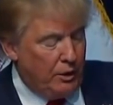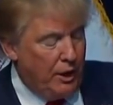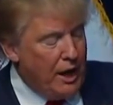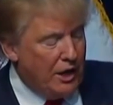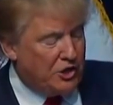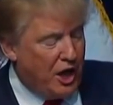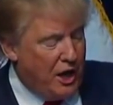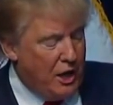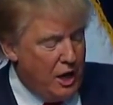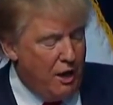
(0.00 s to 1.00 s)
Then I
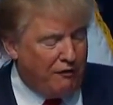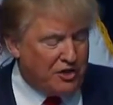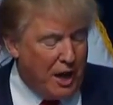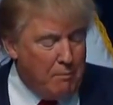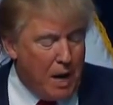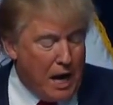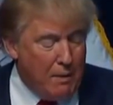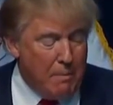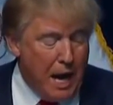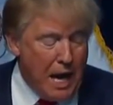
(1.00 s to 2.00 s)
said, if somebody
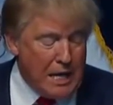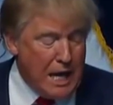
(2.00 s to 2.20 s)
made